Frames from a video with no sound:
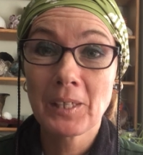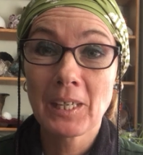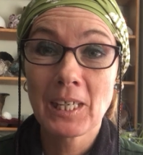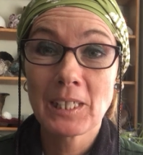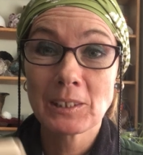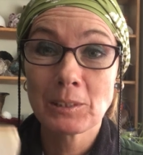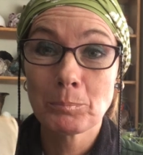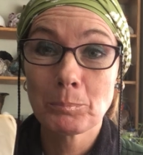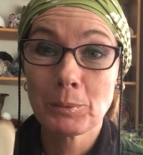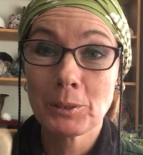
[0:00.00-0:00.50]

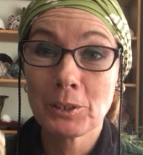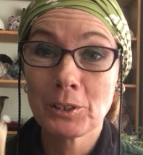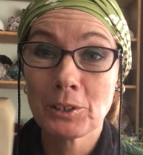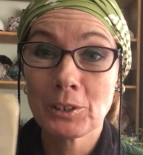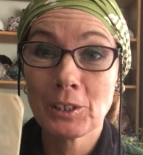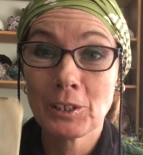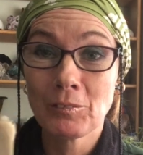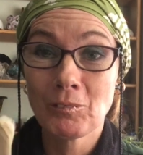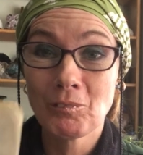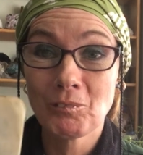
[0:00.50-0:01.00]
has been
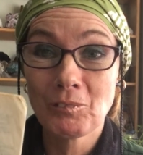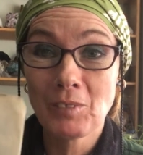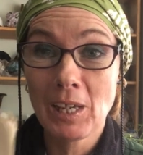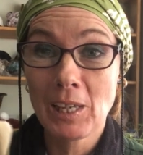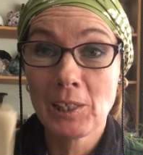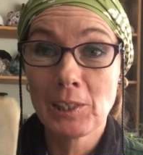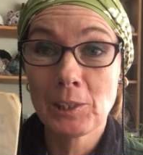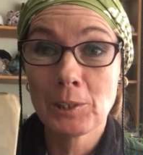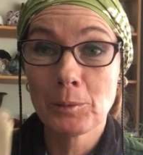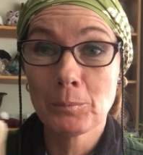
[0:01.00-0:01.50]
an
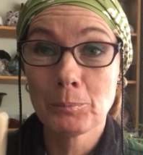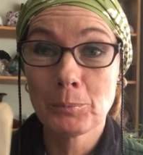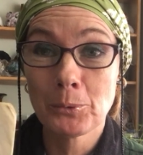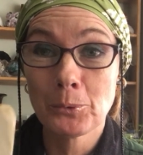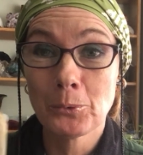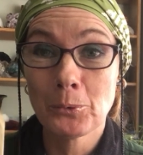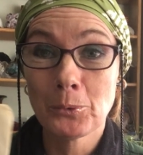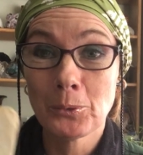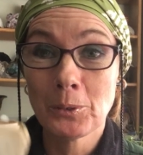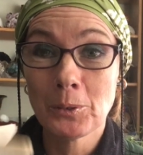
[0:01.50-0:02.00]

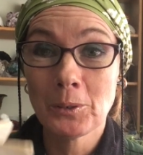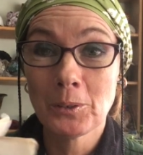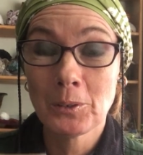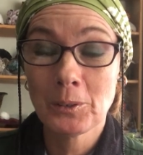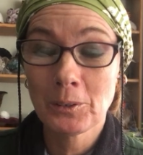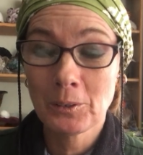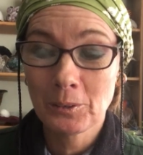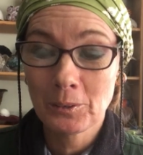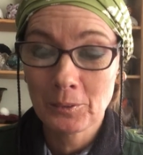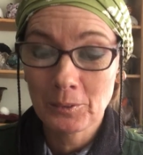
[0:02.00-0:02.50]
invaluable
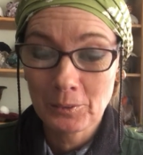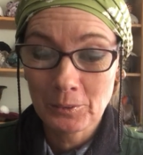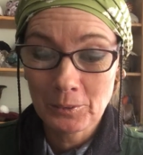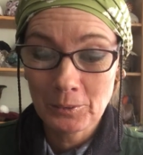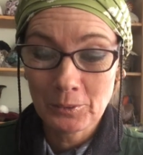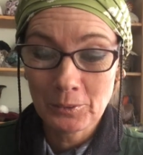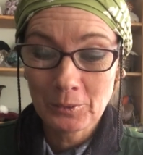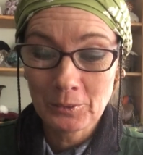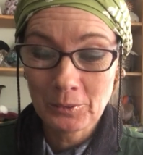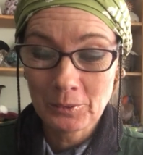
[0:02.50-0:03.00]

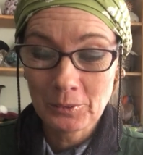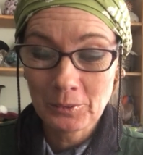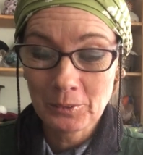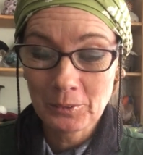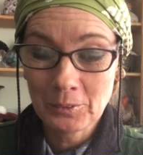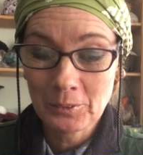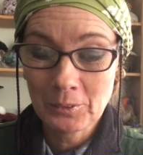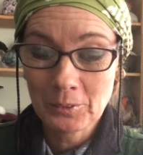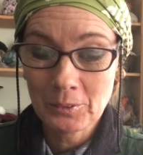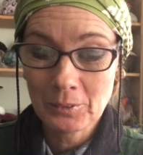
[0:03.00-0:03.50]

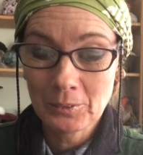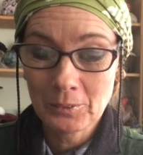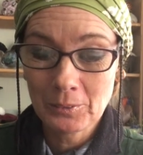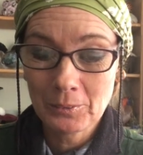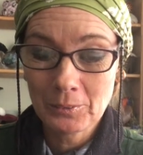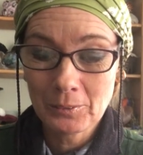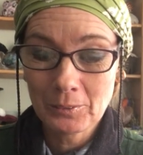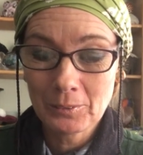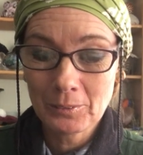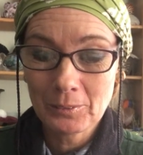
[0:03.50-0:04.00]

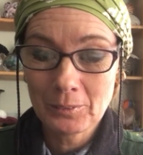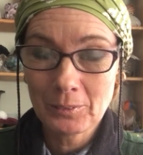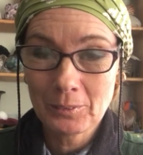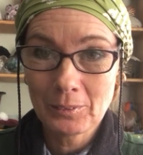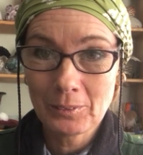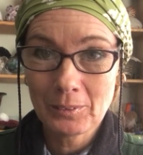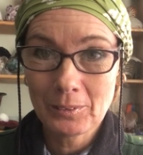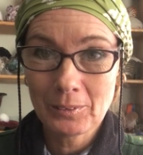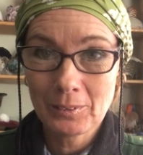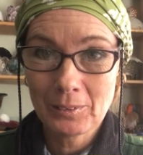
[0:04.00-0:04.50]
Sorry, I
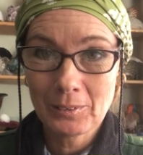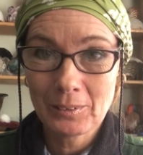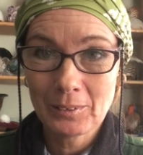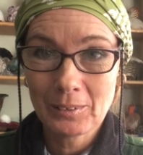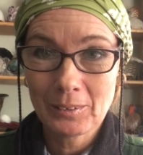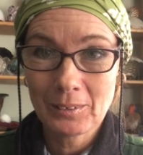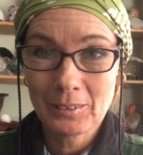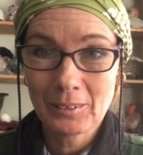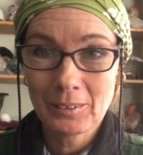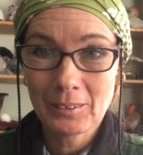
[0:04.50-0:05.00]
didn't get that.
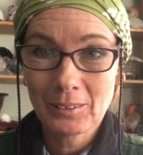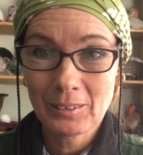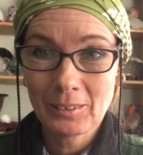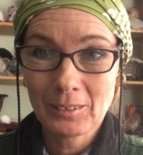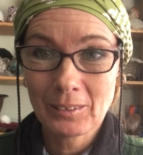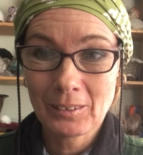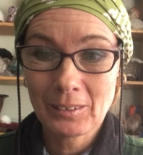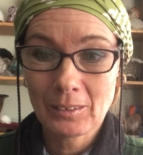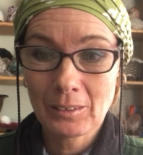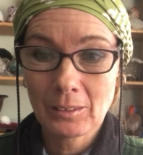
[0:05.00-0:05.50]

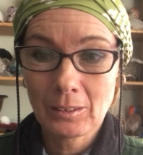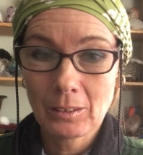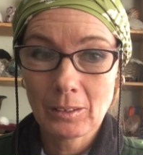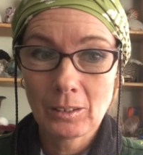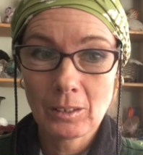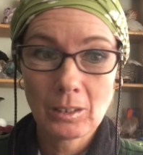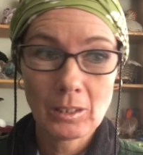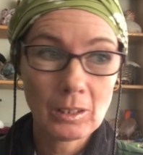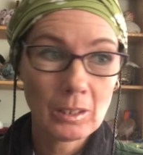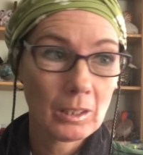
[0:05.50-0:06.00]
Please
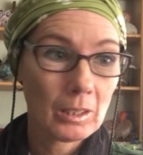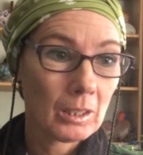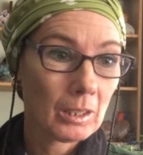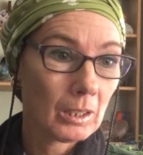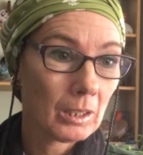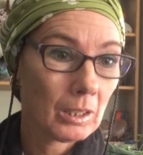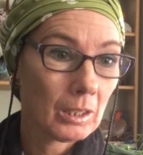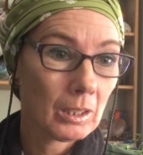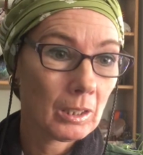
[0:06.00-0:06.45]
try again.